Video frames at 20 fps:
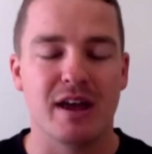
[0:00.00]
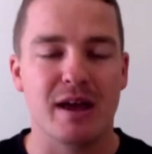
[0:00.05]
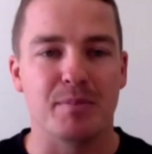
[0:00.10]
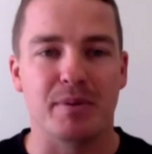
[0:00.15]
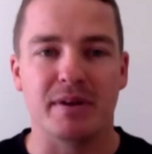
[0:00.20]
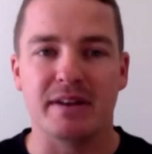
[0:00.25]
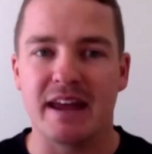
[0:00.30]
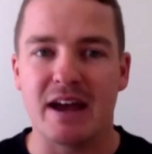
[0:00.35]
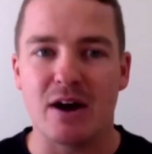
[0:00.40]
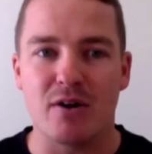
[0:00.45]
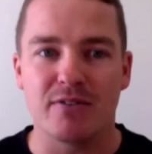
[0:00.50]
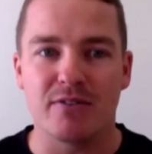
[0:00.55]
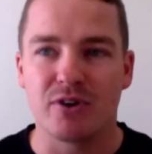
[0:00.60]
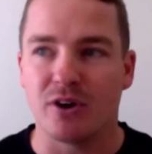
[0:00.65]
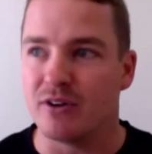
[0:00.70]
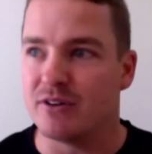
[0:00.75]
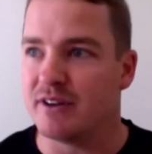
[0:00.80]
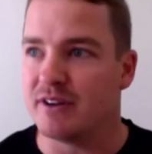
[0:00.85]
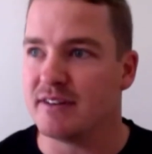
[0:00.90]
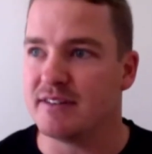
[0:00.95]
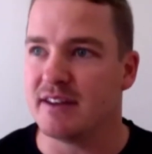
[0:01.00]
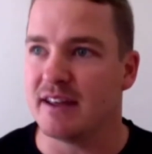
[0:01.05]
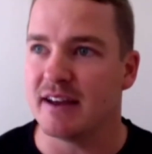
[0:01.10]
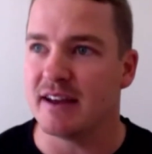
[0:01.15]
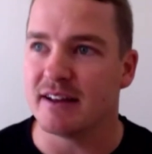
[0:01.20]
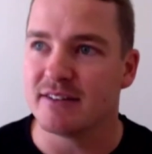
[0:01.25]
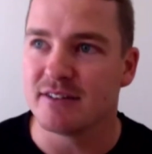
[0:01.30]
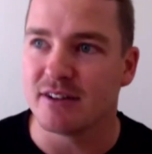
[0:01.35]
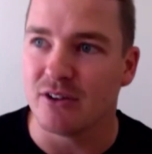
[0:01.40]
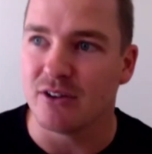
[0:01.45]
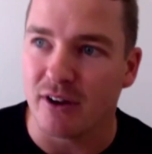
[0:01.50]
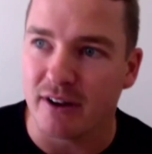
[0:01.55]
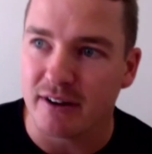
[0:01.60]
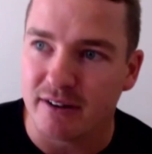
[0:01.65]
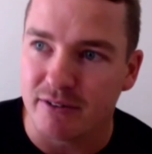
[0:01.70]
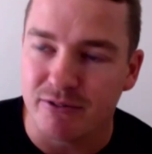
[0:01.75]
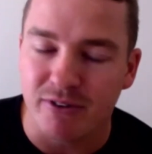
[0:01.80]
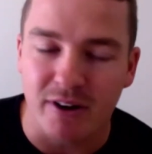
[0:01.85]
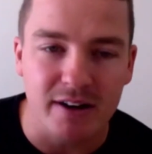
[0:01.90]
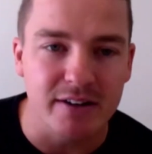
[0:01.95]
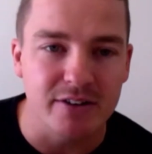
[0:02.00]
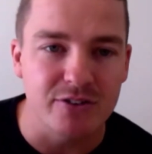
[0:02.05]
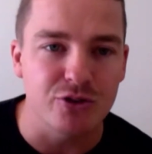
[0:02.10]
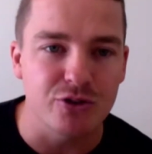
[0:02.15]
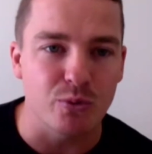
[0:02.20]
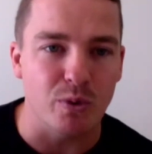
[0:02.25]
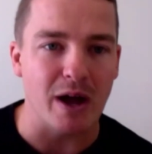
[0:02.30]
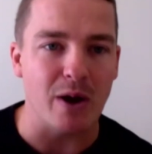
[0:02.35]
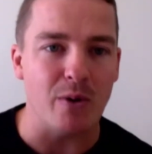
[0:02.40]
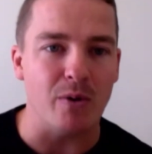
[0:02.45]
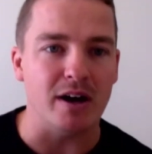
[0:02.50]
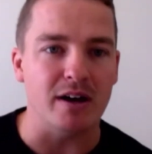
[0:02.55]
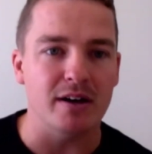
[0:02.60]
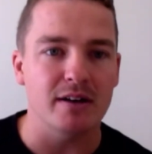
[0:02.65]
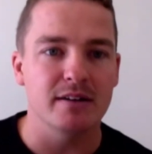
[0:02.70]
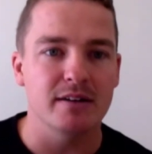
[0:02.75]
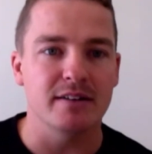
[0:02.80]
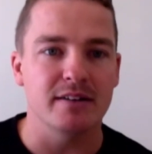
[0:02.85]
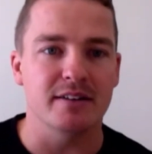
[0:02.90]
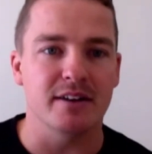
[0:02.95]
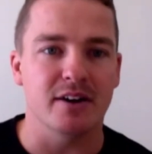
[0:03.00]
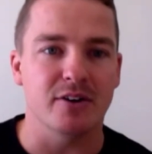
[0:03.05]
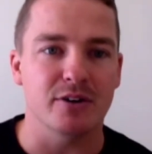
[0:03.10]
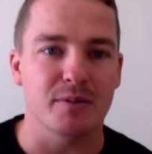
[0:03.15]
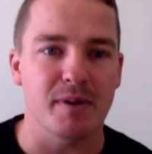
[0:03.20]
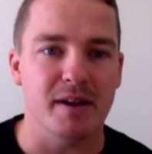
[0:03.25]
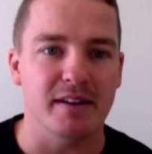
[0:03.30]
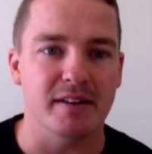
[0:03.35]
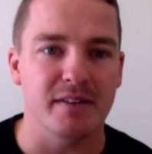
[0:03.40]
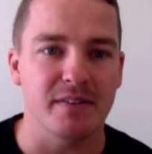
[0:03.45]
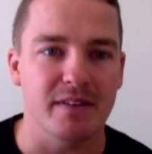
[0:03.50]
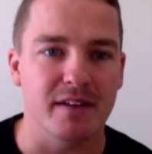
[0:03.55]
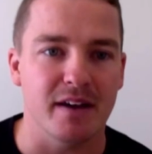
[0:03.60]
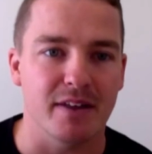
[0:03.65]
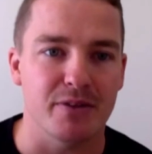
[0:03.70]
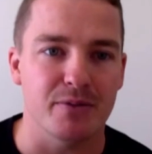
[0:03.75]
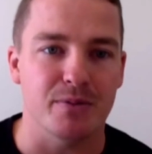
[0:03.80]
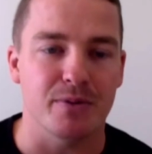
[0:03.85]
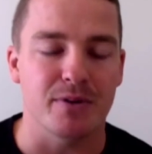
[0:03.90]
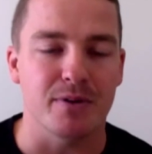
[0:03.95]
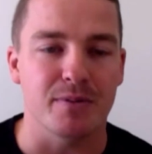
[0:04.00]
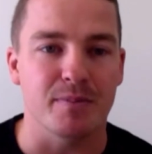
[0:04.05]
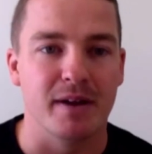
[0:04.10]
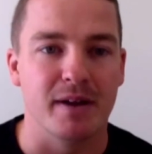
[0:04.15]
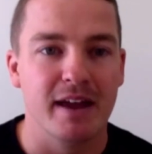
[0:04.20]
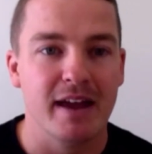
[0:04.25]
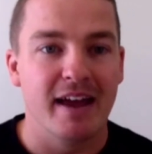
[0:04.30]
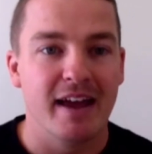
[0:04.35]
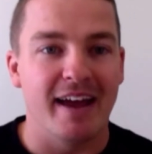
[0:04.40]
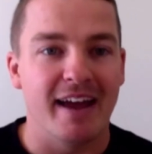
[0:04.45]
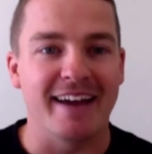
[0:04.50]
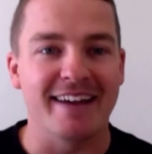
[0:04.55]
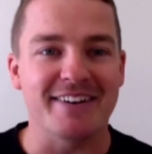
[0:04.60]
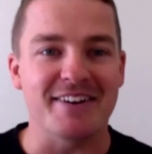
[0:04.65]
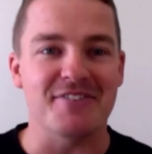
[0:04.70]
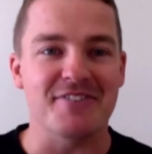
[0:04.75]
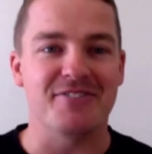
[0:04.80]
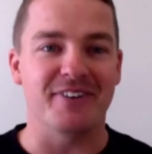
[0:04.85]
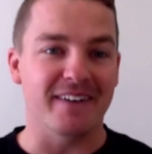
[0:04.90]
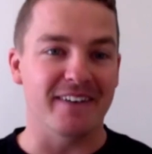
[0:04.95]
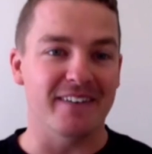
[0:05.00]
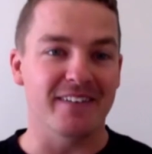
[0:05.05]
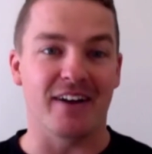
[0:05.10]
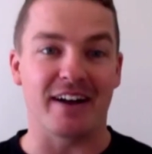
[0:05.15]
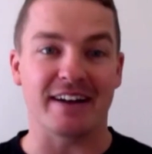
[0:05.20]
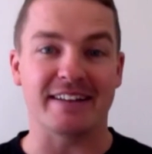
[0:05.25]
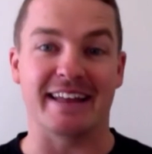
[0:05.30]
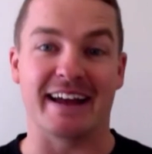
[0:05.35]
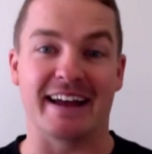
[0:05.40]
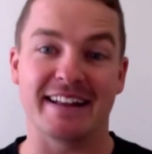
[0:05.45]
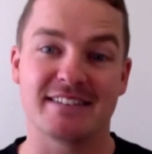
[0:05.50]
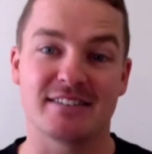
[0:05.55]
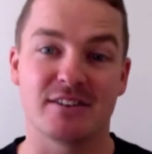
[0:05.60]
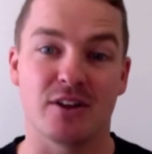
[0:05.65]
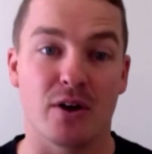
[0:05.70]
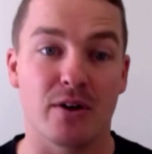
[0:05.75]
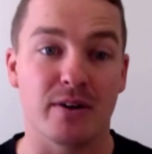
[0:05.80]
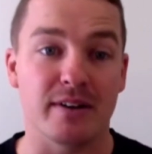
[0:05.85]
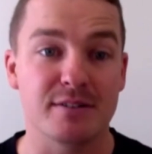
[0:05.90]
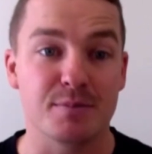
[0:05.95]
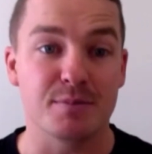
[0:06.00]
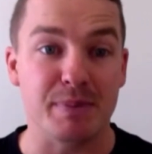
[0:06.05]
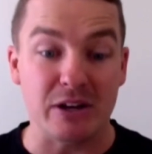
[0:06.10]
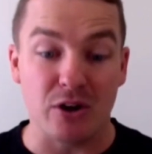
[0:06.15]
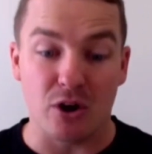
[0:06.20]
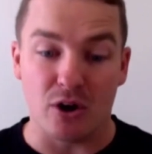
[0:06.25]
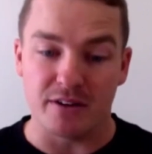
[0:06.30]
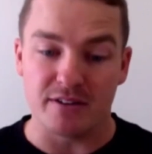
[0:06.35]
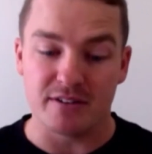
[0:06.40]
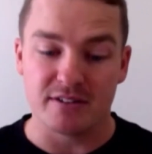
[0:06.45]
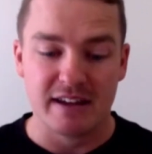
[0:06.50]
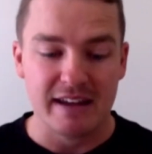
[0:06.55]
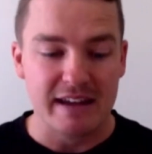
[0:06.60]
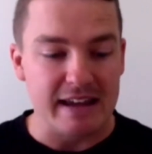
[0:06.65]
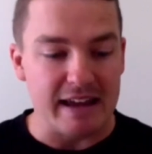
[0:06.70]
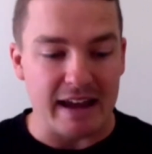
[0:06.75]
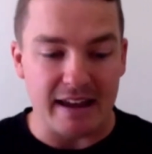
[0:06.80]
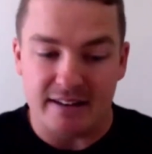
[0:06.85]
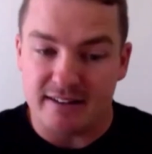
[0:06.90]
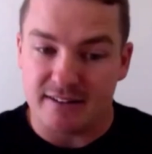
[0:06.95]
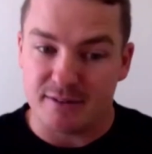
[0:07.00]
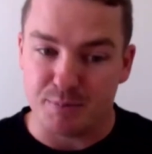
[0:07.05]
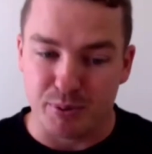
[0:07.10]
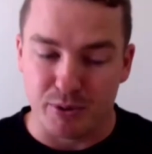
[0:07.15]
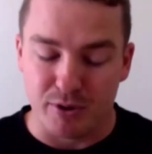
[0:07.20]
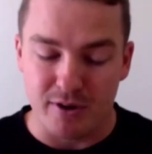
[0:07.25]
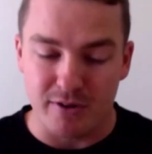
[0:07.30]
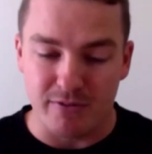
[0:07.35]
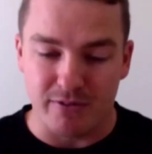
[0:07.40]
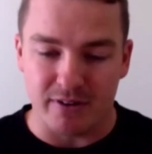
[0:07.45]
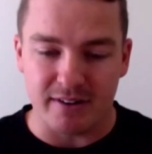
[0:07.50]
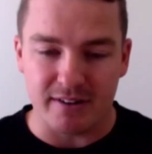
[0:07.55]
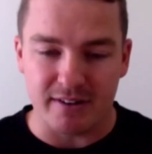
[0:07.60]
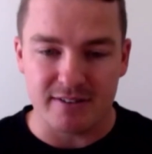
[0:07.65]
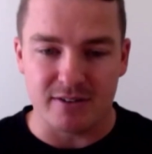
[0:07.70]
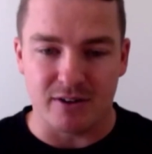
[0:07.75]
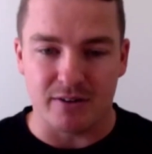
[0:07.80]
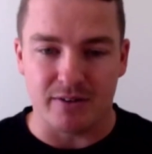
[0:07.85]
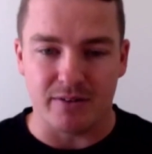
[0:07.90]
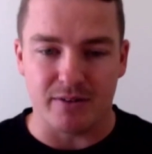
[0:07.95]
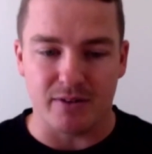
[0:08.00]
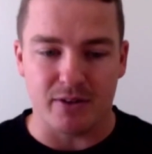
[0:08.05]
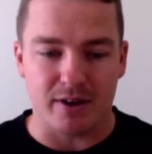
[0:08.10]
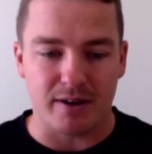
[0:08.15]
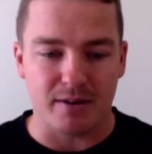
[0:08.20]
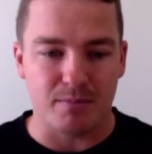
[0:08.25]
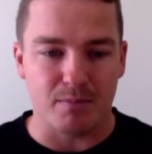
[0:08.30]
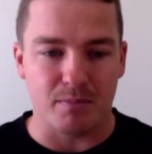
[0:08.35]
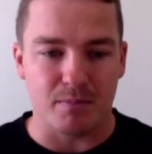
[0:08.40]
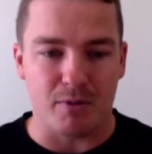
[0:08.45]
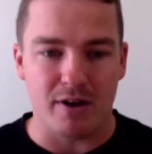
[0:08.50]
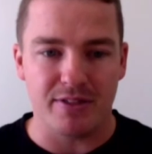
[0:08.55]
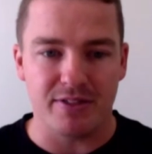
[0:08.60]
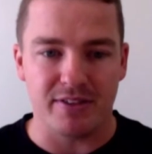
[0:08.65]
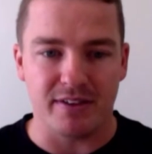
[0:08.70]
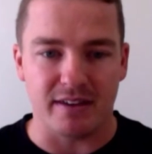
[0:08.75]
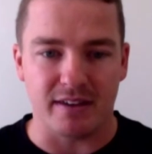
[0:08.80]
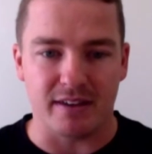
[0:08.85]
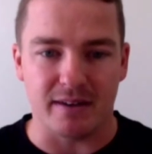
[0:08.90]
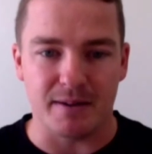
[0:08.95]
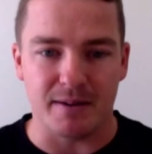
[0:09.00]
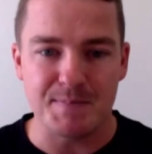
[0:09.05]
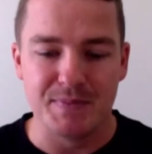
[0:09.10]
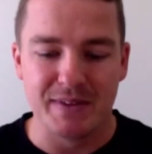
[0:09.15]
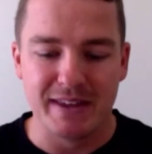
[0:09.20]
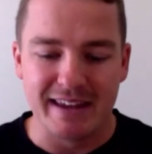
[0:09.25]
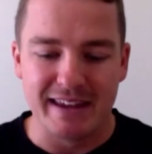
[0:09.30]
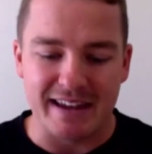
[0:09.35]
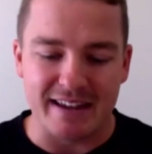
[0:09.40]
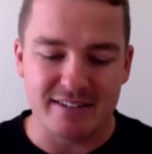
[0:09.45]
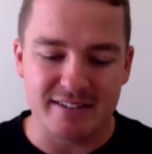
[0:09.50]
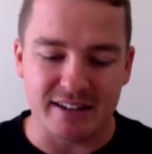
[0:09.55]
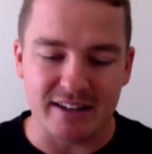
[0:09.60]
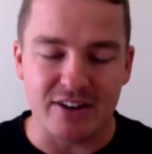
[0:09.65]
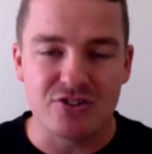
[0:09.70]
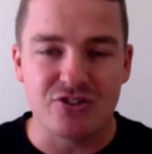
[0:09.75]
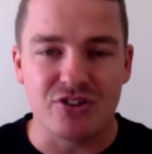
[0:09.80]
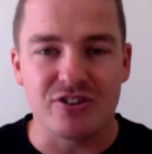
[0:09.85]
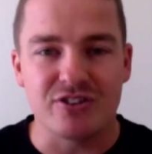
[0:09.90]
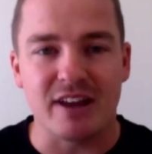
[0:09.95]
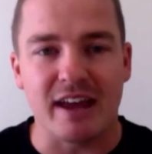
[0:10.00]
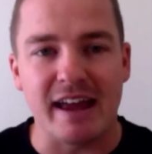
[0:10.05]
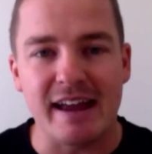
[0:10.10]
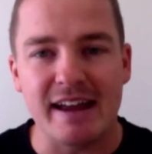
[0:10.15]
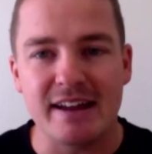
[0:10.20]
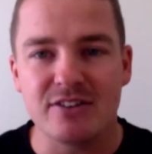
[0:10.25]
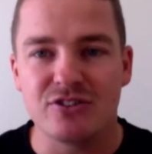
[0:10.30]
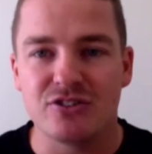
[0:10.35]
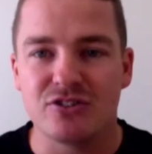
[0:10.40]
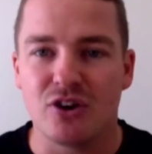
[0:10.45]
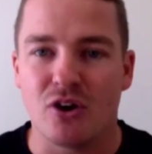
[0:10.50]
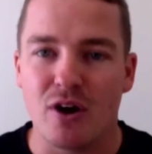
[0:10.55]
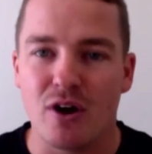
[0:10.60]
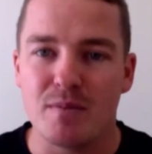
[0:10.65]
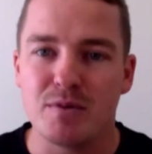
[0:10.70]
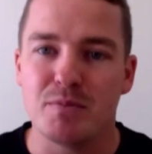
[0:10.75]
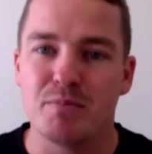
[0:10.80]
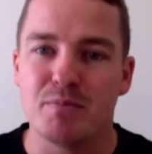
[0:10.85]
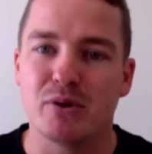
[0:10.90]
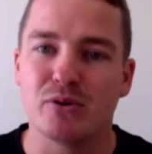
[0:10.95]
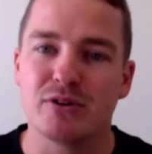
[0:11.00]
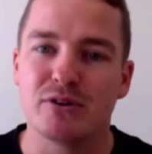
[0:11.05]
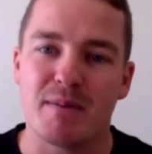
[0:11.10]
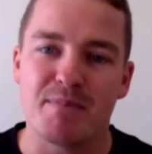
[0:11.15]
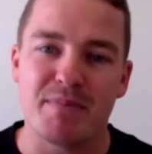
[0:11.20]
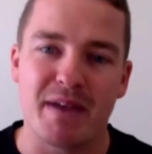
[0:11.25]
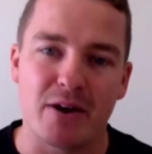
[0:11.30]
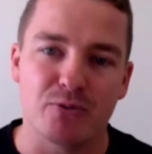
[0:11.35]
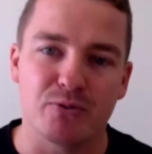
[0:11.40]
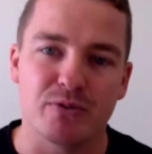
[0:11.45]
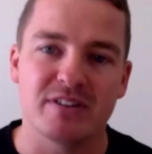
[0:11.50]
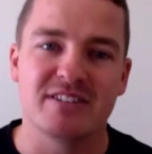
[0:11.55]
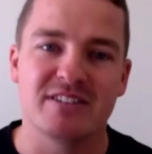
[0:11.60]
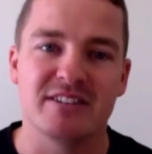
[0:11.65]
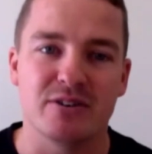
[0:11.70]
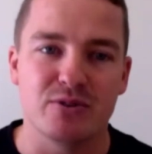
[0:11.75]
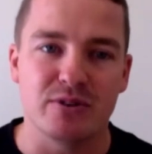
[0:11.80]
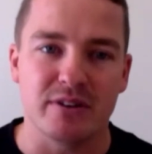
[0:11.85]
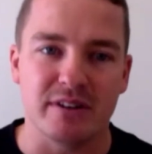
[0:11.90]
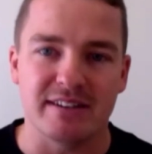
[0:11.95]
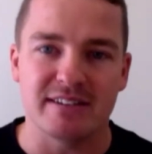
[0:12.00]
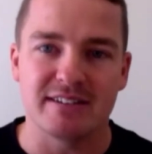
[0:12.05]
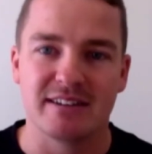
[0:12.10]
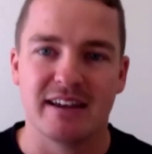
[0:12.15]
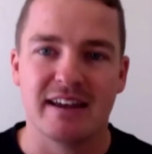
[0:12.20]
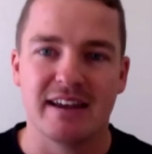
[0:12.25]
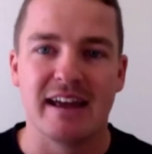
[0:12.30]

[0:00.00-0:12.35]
But now I've gotten it down to like a fucking chihuahua, you know what I mean, in the other room. And I feel like that's though is because, and it's proven, it's not like my thing here, is that it's just each time you build up that resilience,